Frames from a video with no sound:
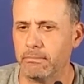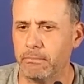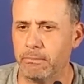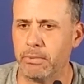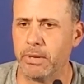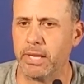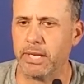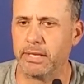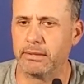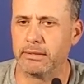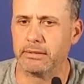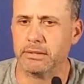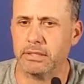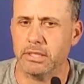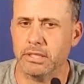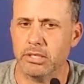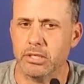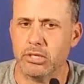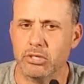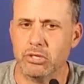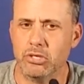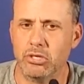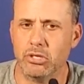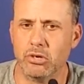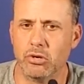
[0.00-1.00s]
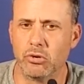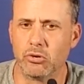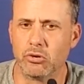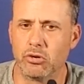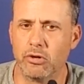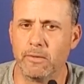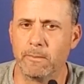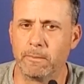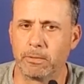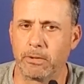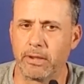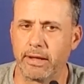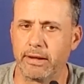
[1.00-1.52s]

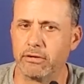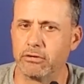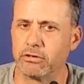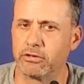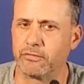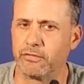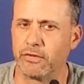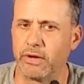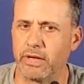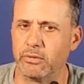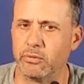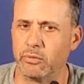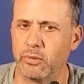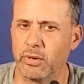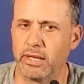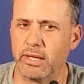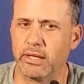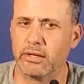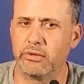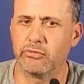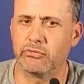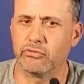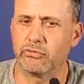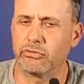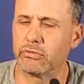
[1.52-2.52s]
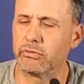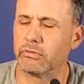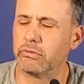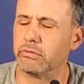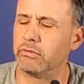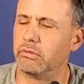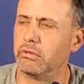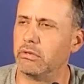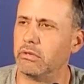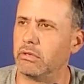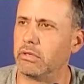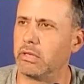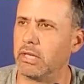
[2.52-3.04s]
Good players find ways
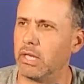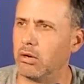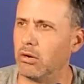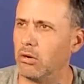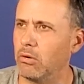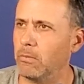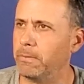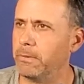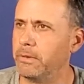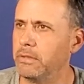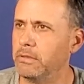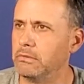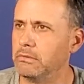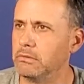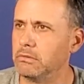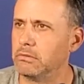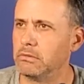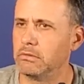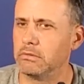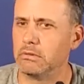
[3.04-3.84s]
to get open.